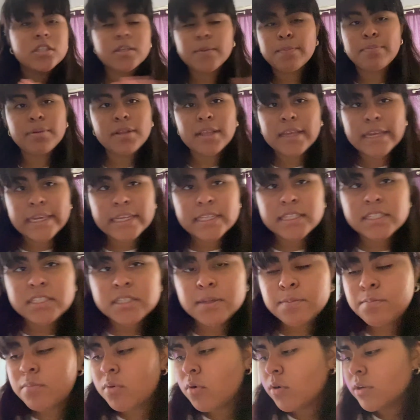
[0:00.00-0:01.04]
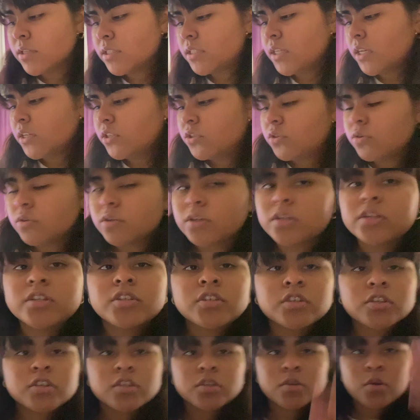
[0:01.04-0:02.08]
a plain simple accessory
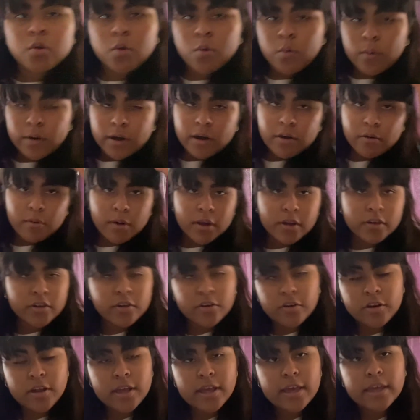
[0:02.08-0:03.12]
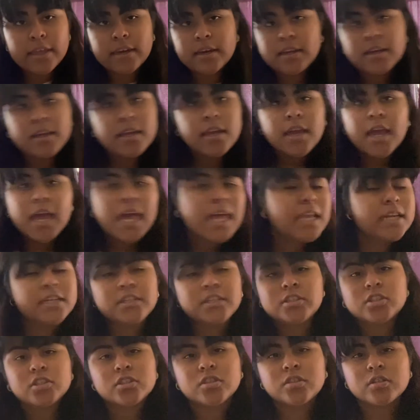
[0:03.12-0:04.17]
you just could wear around your head, and
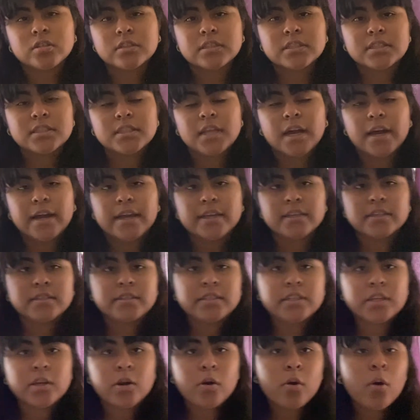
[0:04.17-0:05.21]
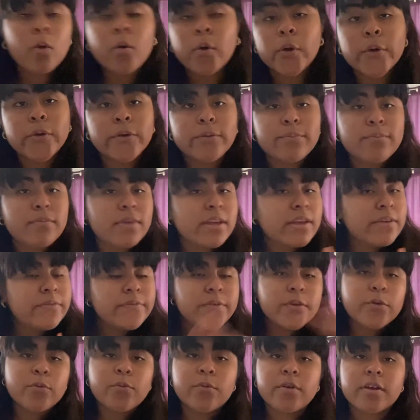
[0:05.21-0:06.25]
it just looks nice, you know. Or if
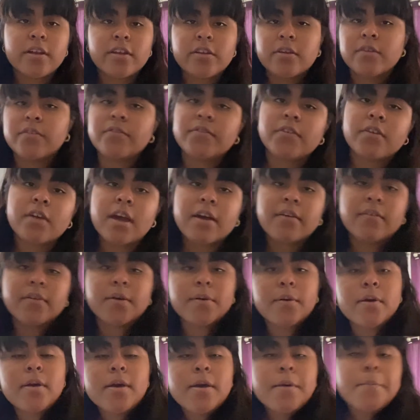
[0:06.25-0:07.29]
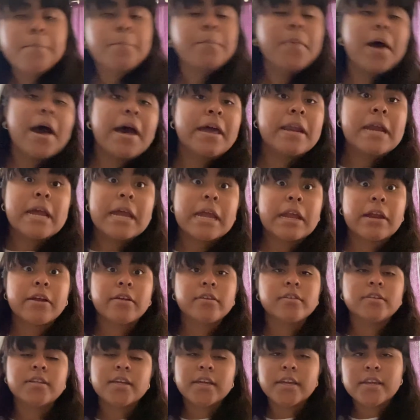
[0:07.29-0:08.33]
you have a bad
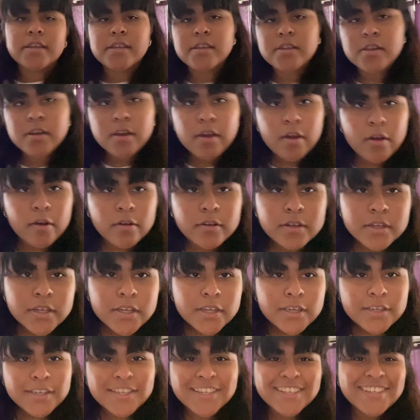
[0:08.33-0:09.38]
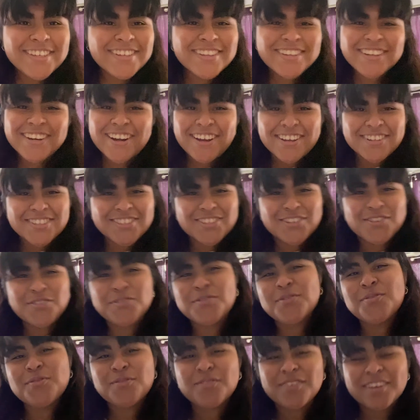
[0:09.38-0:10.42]
hair day, you know, you could
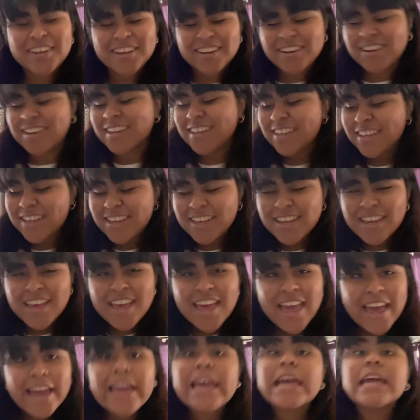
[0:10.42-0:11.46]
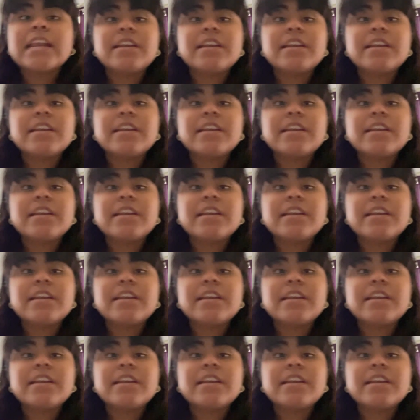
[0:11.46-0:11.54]
also wear it. And